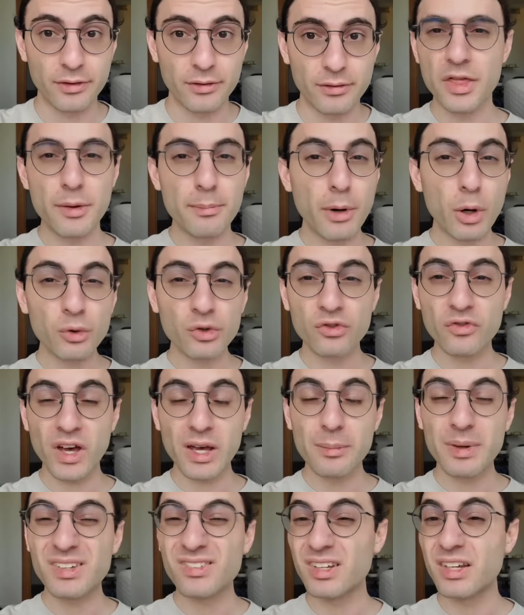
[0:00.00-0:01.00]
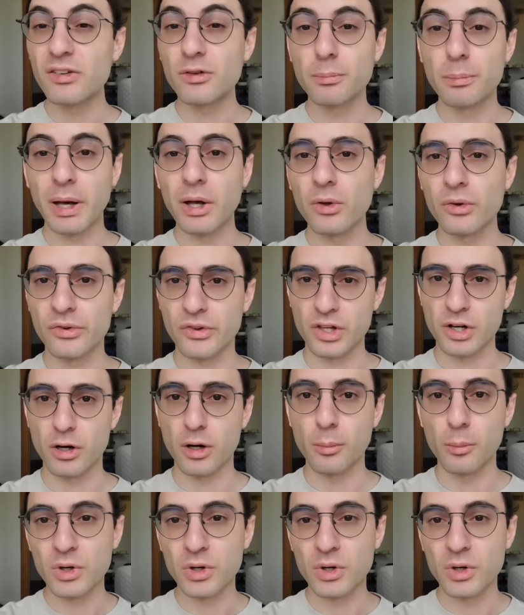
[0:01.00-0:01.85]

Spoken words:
The most famous is Bell's theorem,